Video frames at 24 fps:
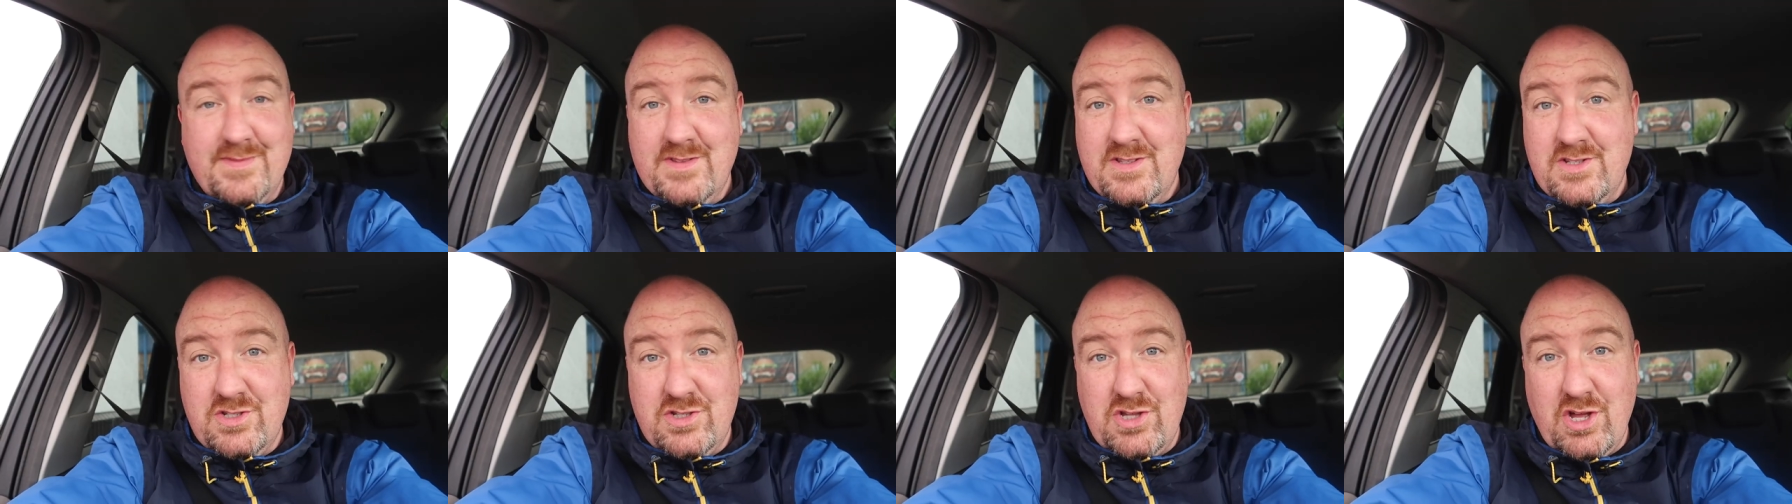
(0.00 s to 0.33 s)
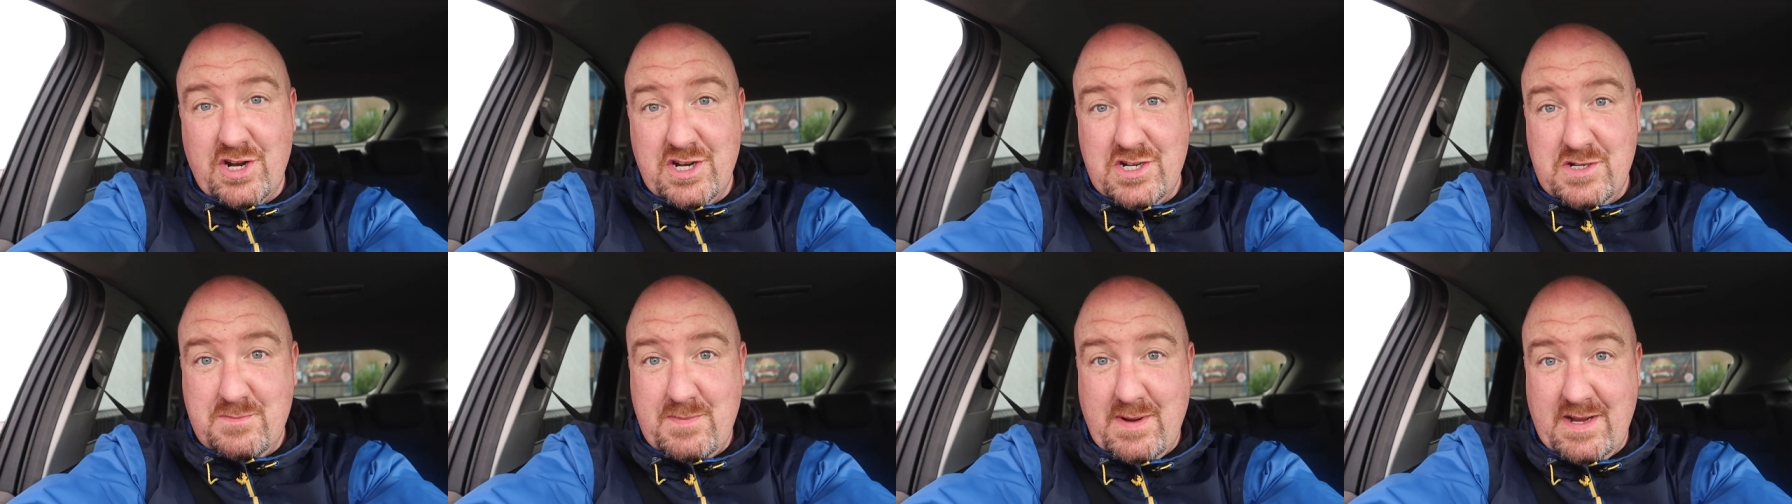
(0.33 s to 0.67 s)
it's
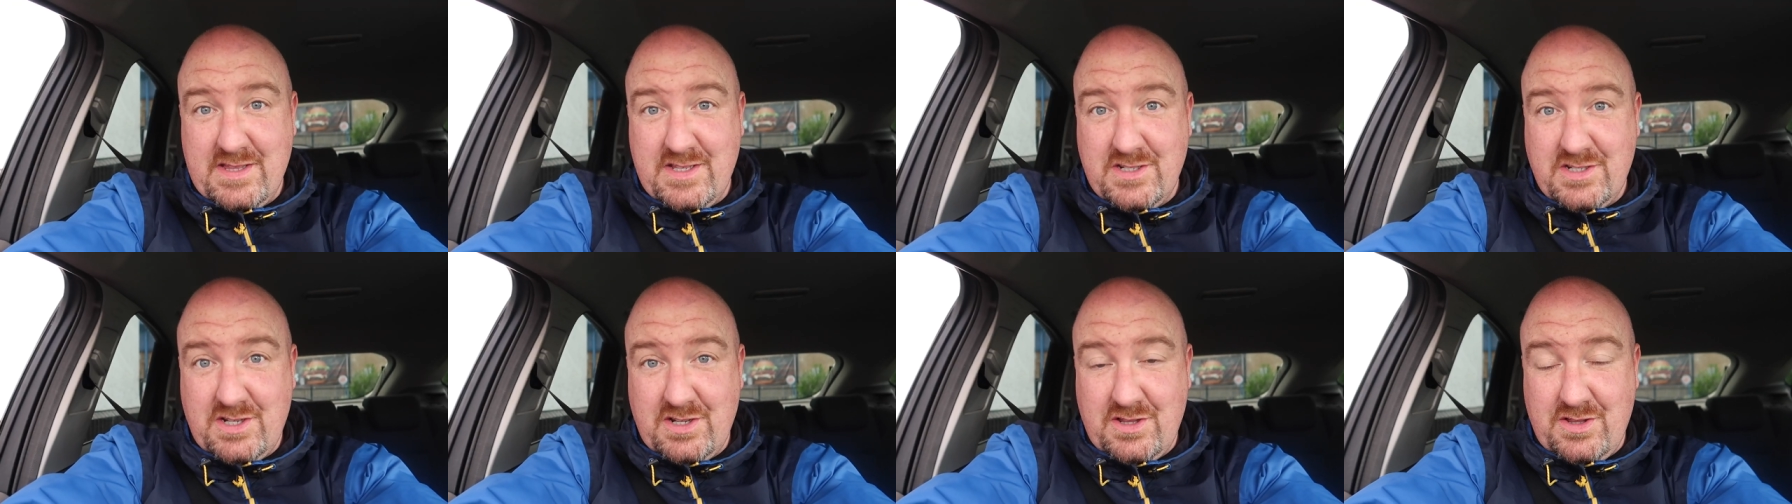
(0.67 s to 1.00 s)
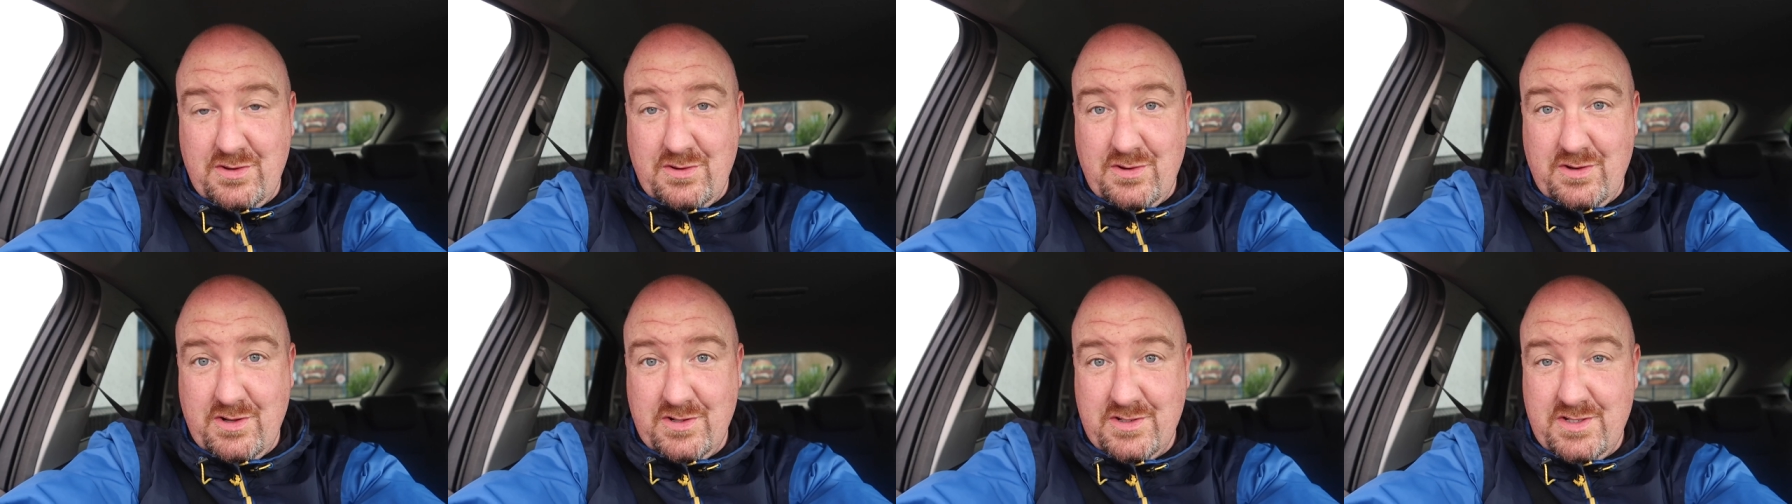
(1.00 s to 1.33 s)
not as bad as I
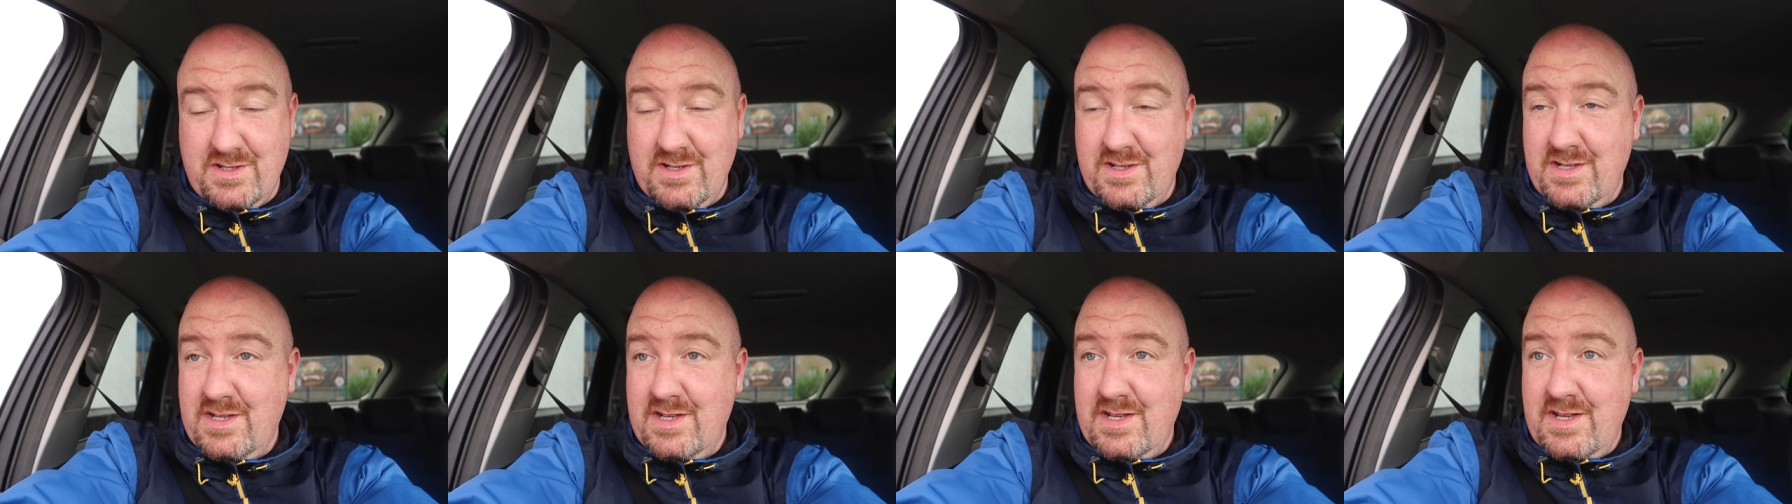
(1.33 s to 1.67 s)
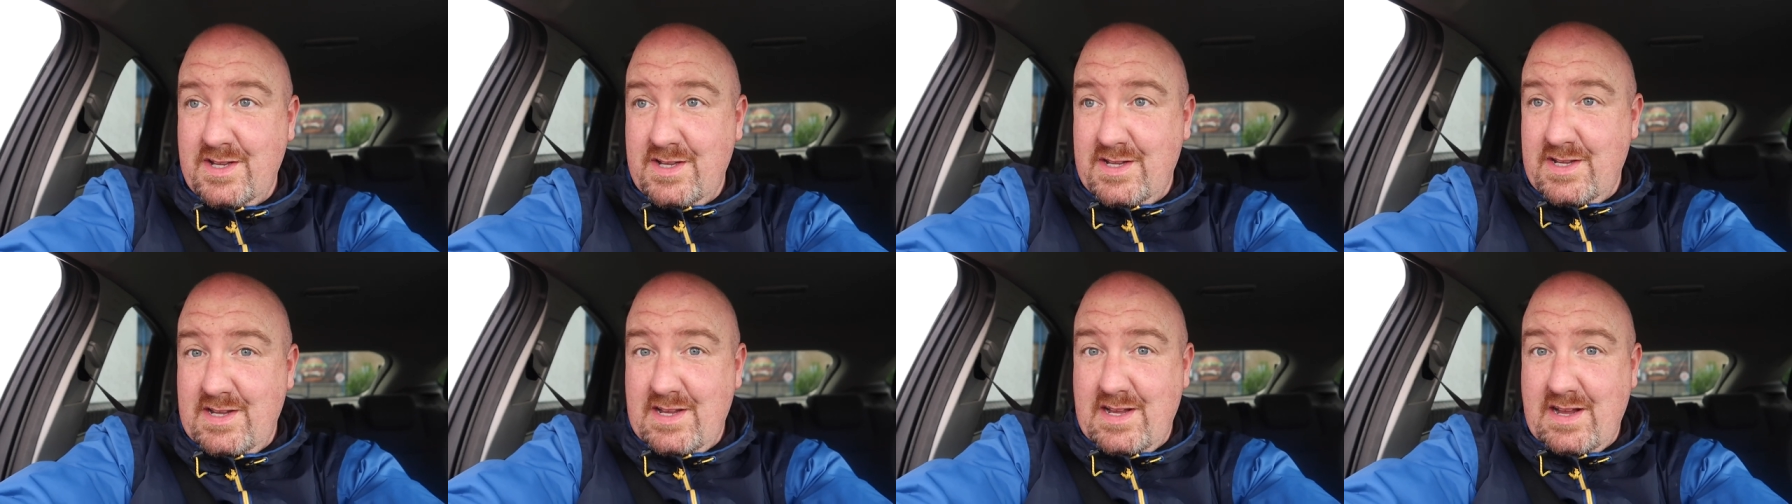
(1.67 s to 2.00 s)
thought.
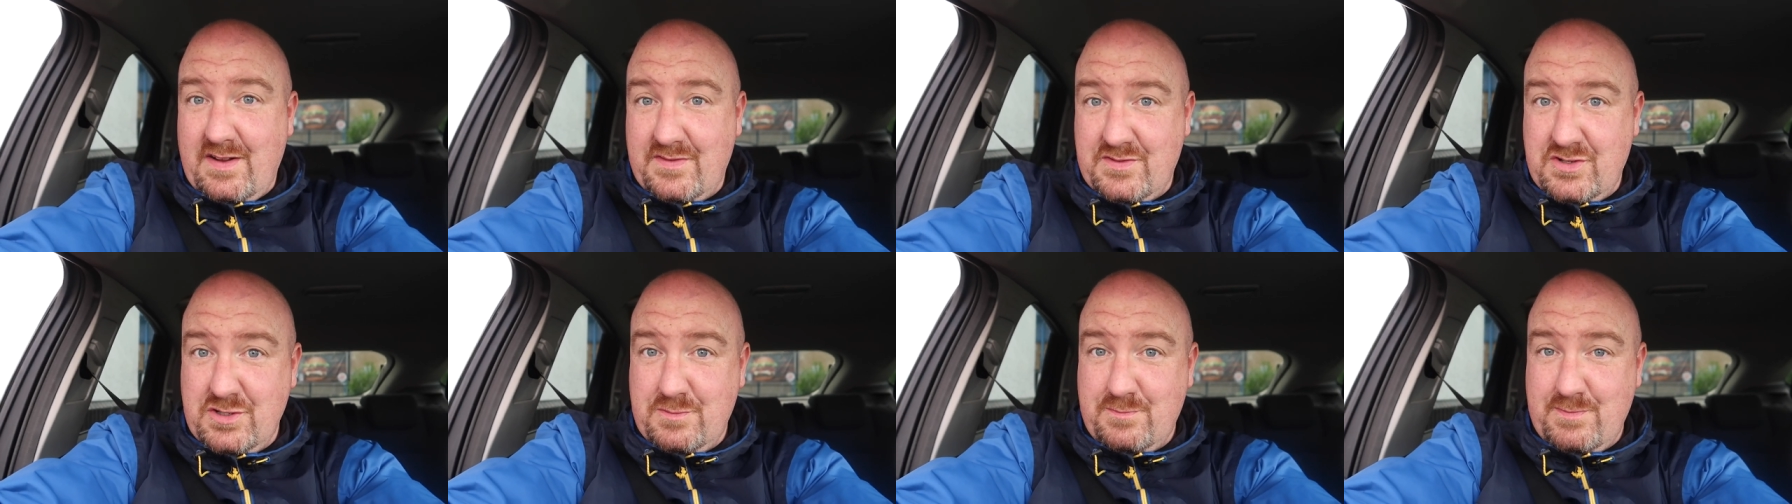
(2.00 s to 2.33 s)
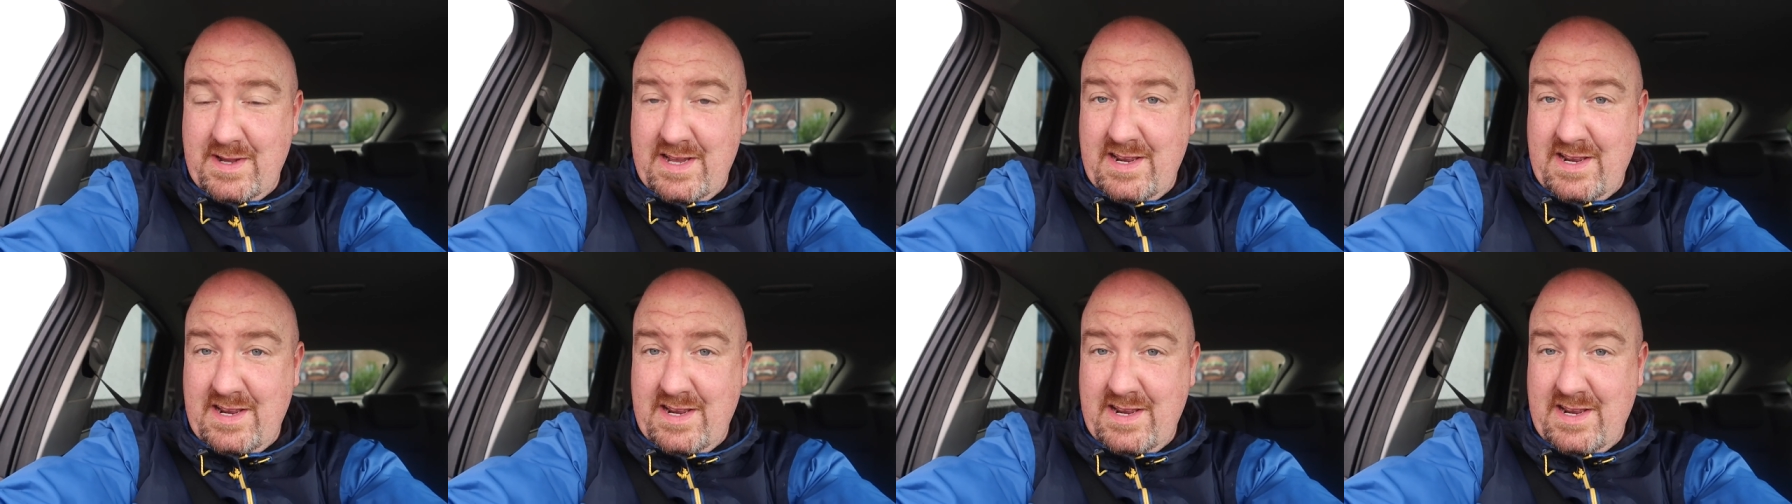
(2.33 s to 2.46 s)
I've just